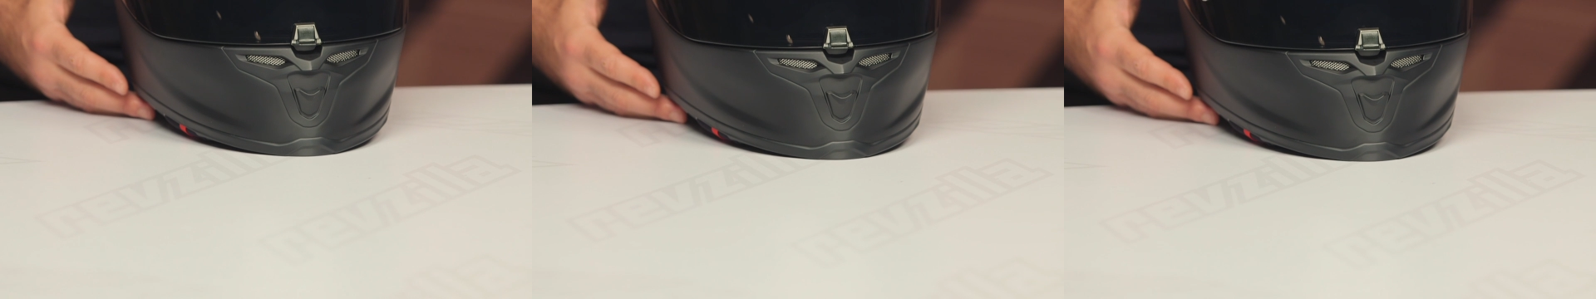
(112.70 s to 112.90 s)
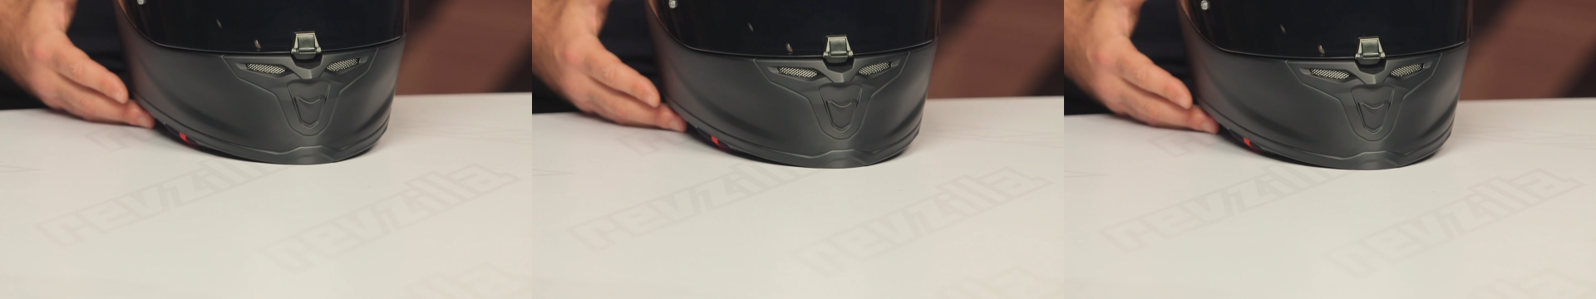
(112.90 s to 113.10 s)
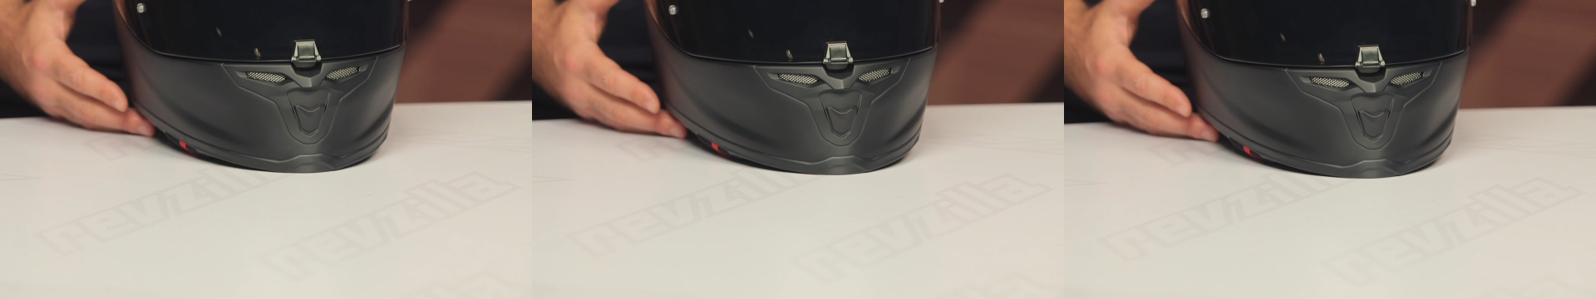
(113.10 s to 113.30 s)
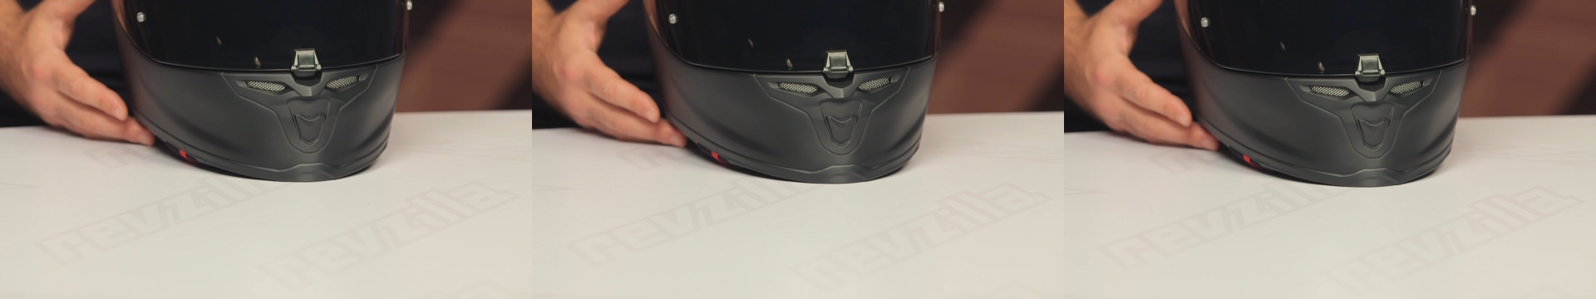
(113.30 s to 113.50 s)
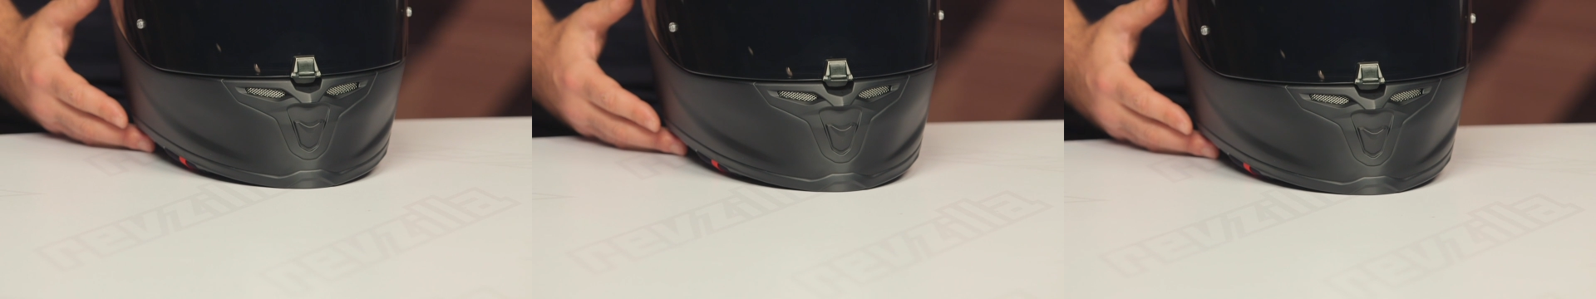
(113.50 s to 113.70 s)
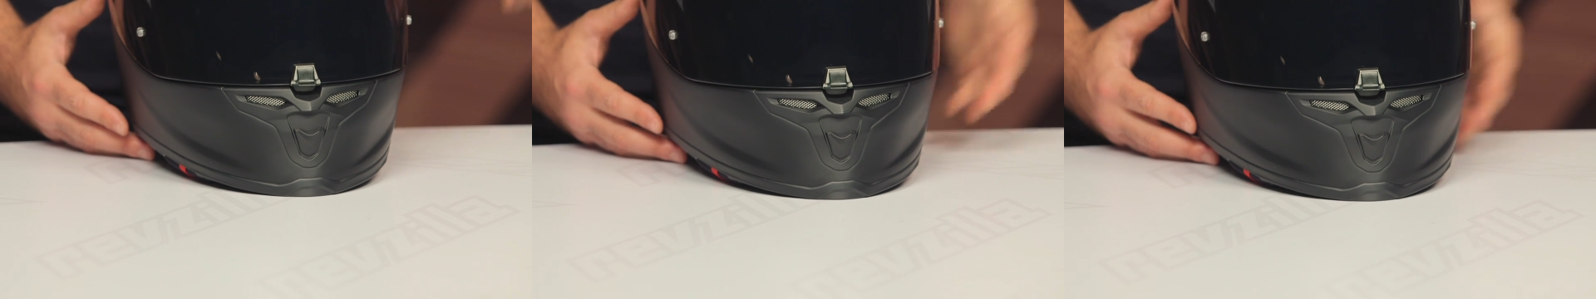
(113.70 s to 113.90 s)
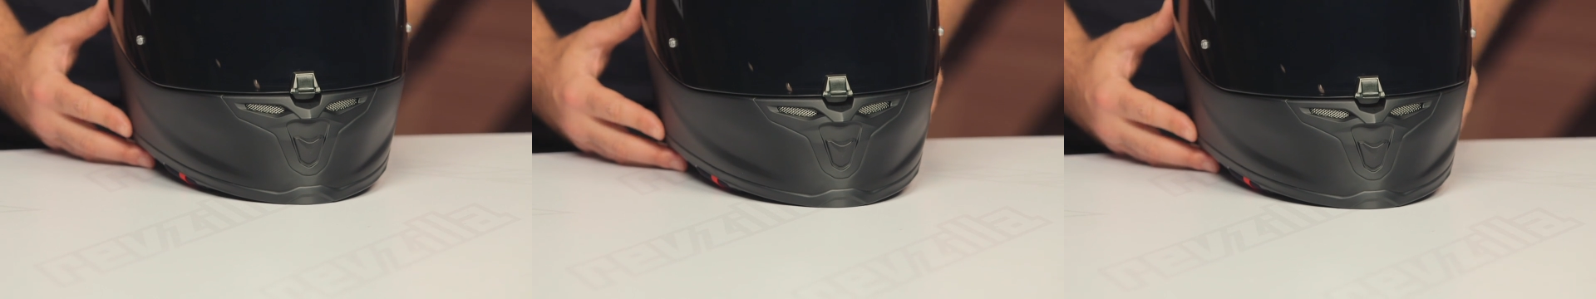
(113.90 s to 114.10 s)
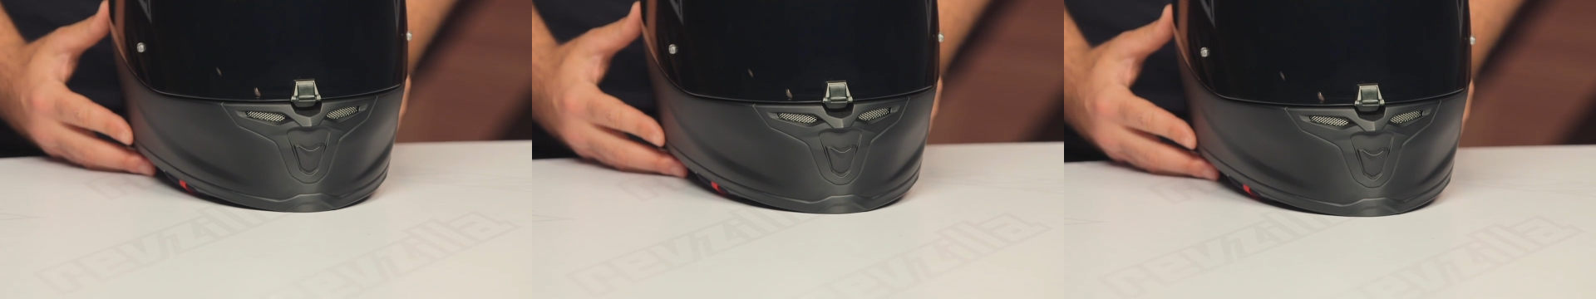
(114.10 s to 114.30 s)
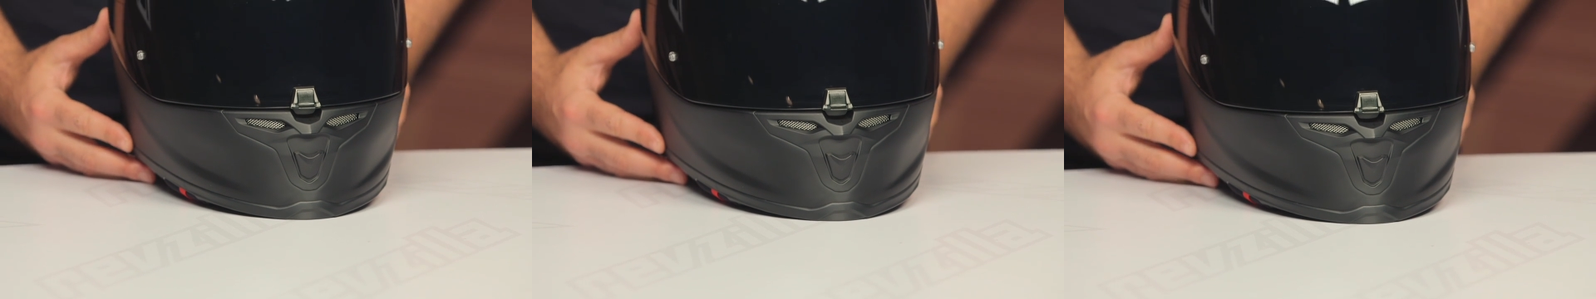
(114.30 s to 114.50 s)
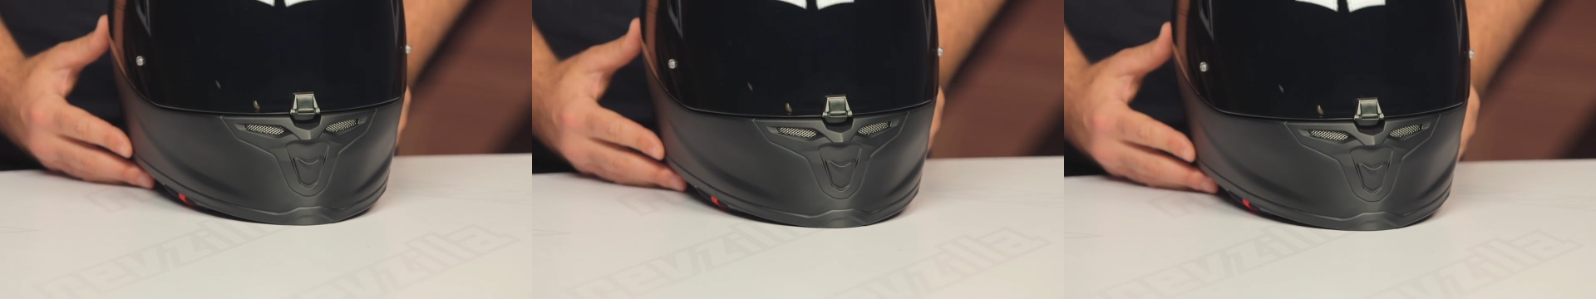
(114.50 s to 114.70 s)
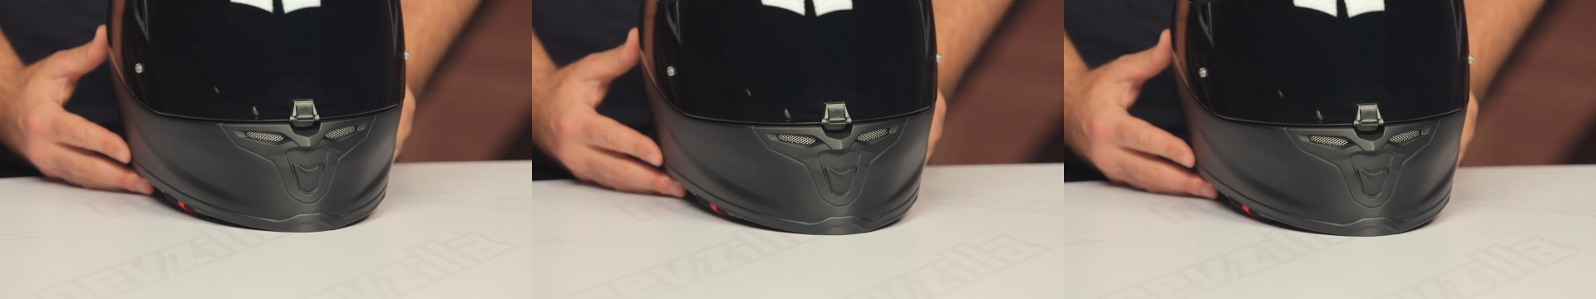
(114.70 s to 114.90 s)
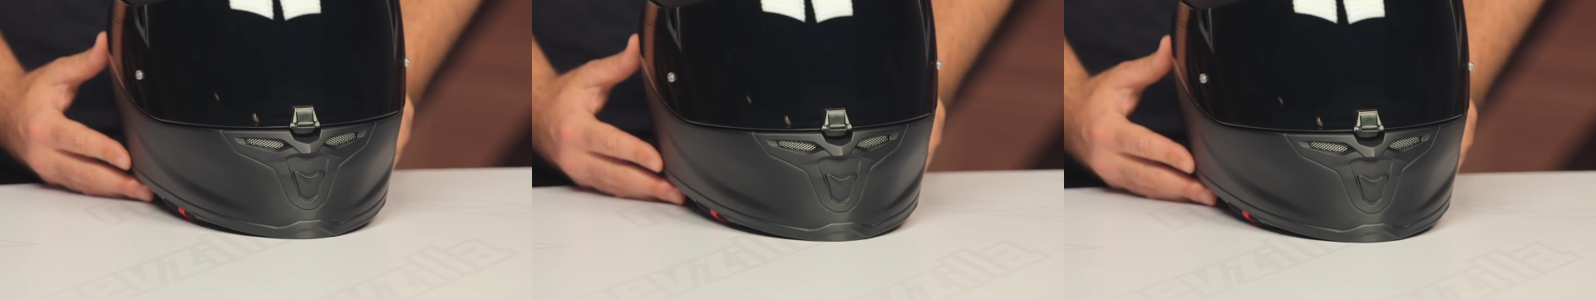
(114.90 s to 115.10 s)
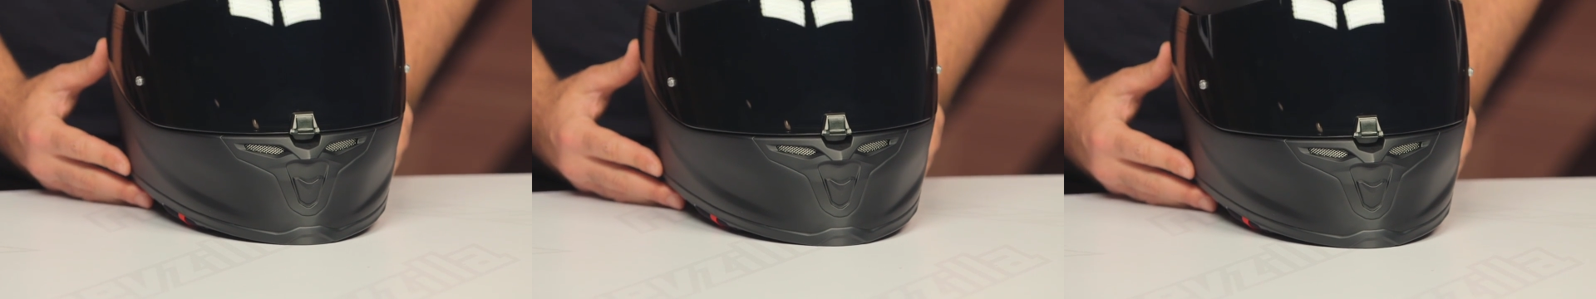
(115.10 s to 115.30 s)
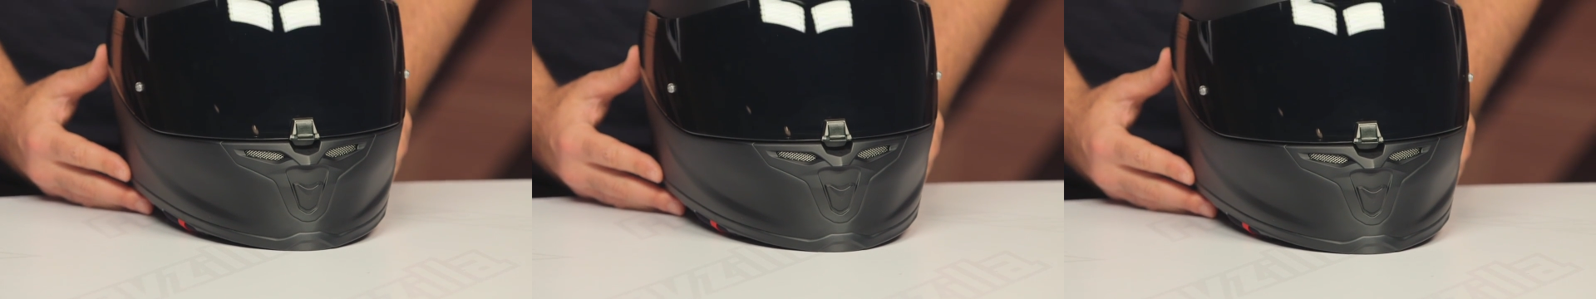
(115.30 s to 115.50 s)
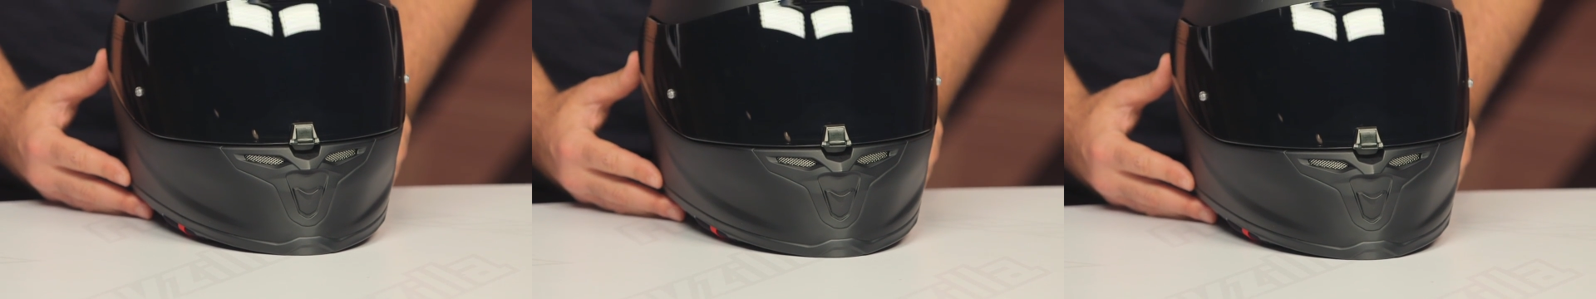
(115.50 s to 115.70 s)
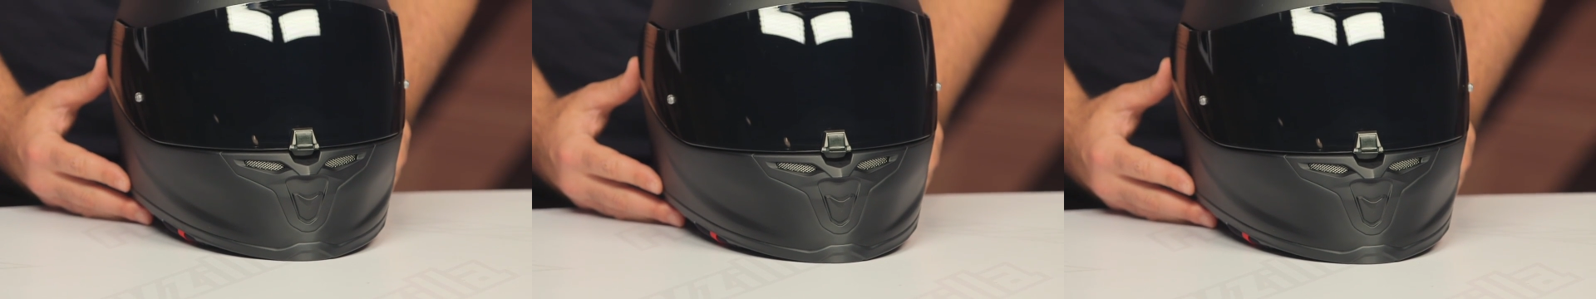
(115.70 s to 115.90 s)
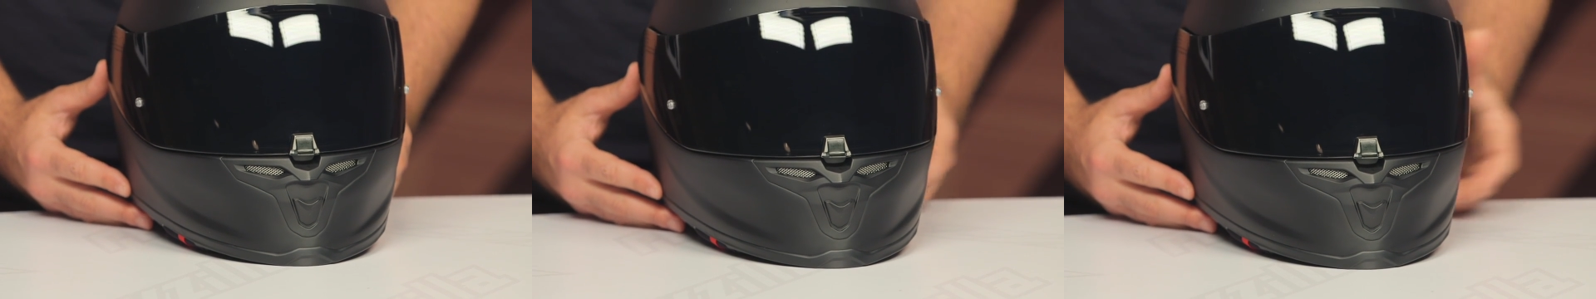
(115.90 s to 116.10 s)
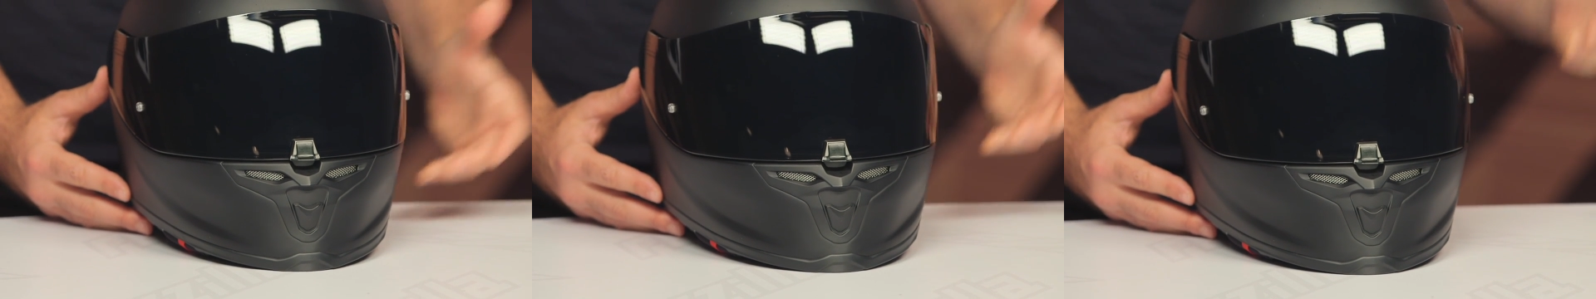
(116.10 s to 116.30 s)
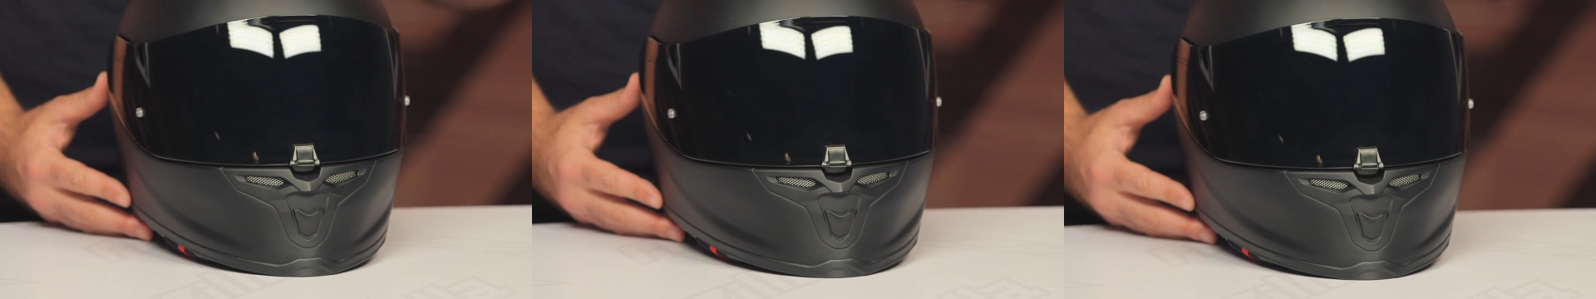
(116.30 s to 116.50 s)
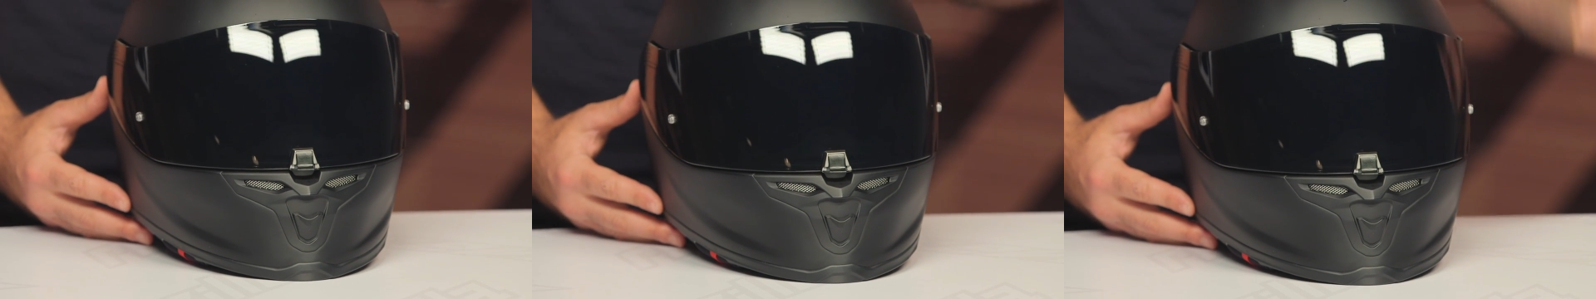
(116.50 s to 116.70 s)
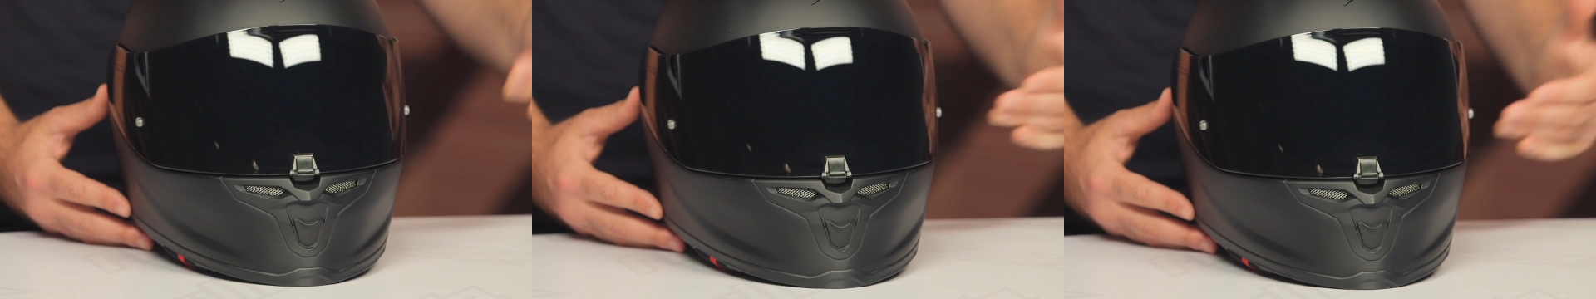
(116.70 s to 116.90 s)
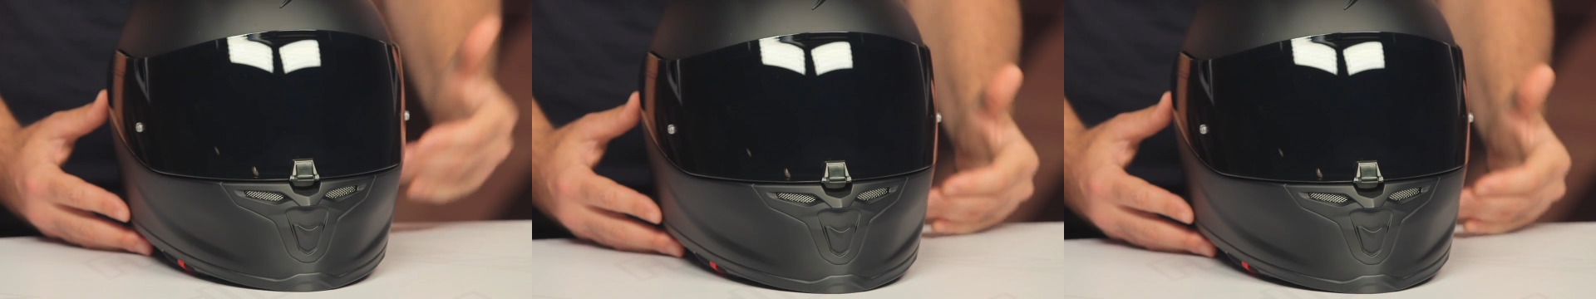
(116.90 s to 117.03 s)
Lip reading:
Nobody's mouth can be seen.